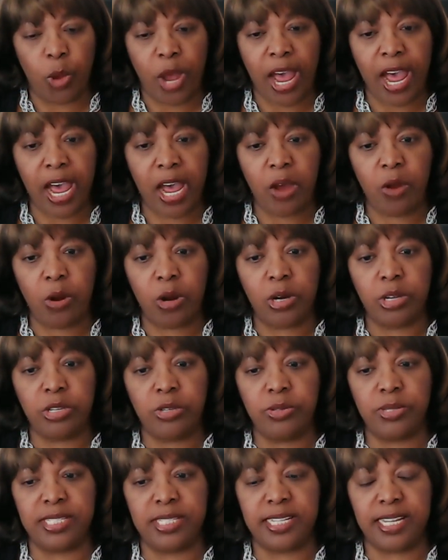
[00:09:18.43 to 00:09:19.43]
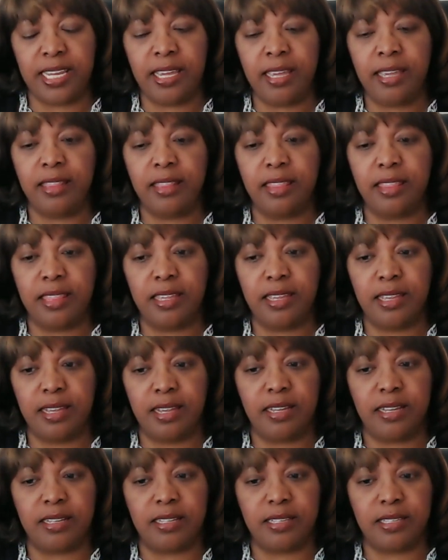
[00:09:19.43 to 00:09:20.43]
How are you seeing
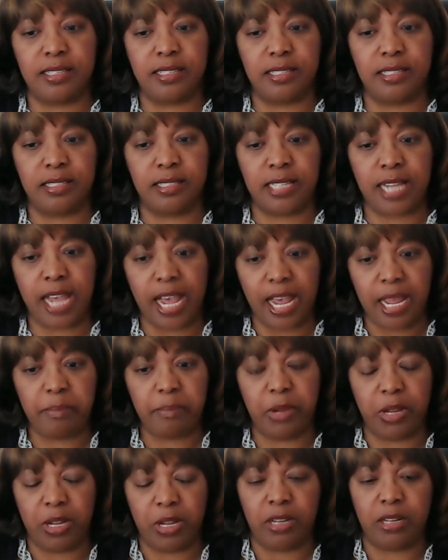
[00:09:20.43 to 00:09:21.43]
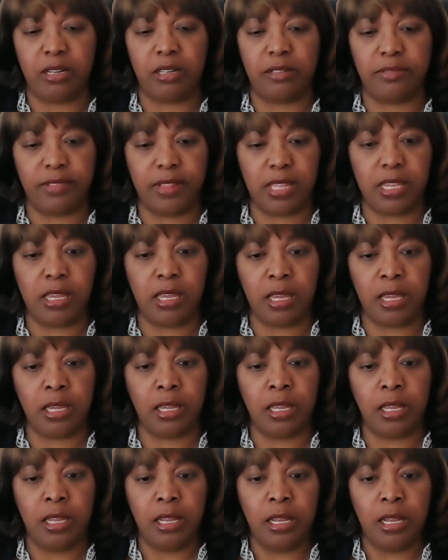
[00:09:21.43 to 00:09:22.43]
this type of thing